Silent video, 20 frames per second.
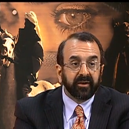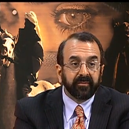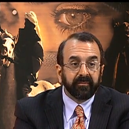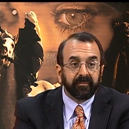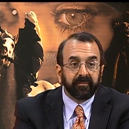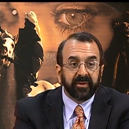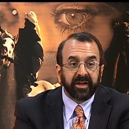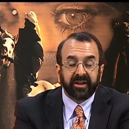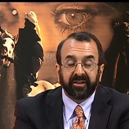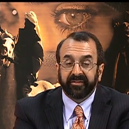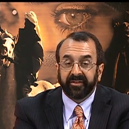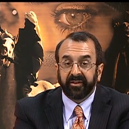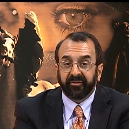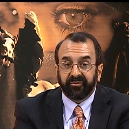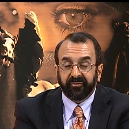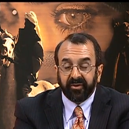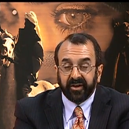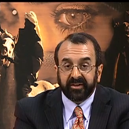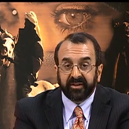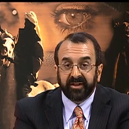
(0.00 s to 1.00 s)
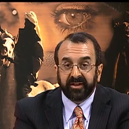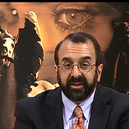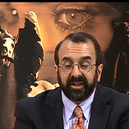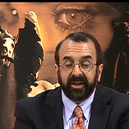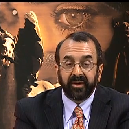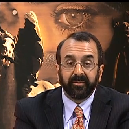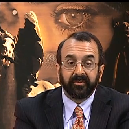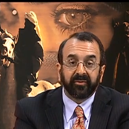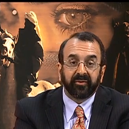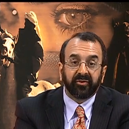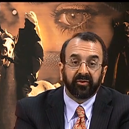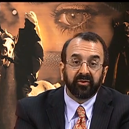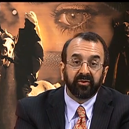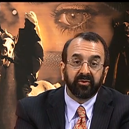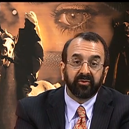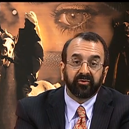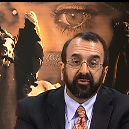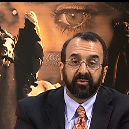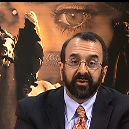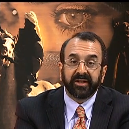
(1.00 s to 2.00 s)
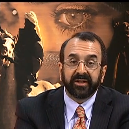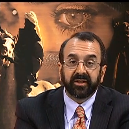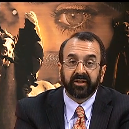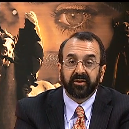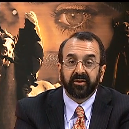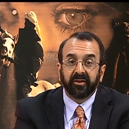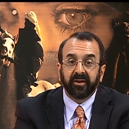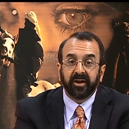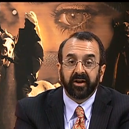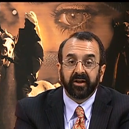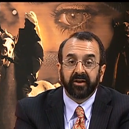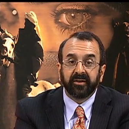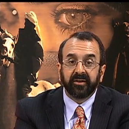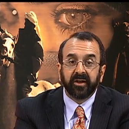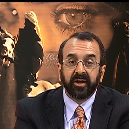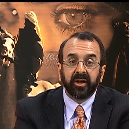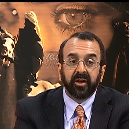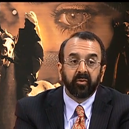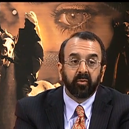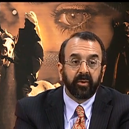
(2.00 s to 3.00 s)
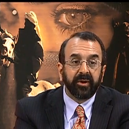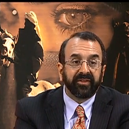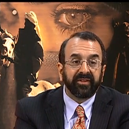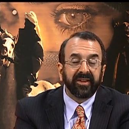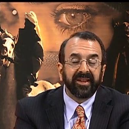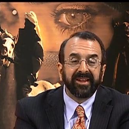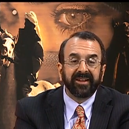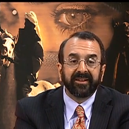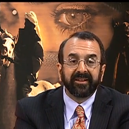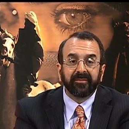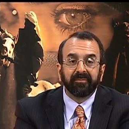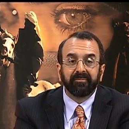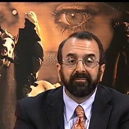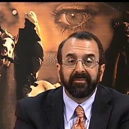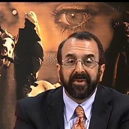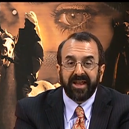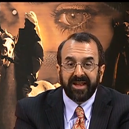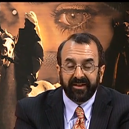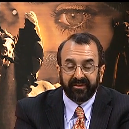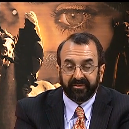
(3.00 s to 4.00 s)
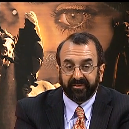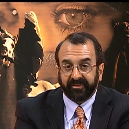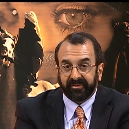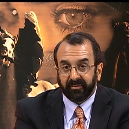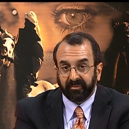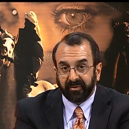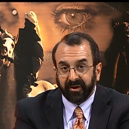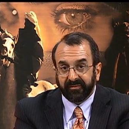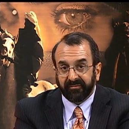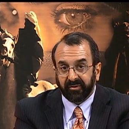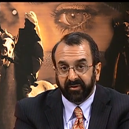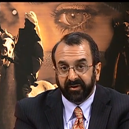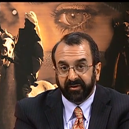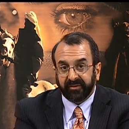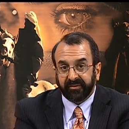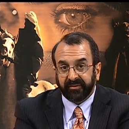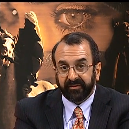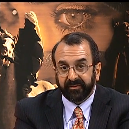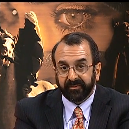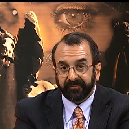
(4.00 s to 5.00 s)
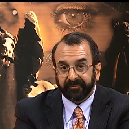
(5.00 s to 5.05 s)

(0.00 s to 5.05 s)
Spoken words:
It has instructed them to treat the Quran with immense reverence.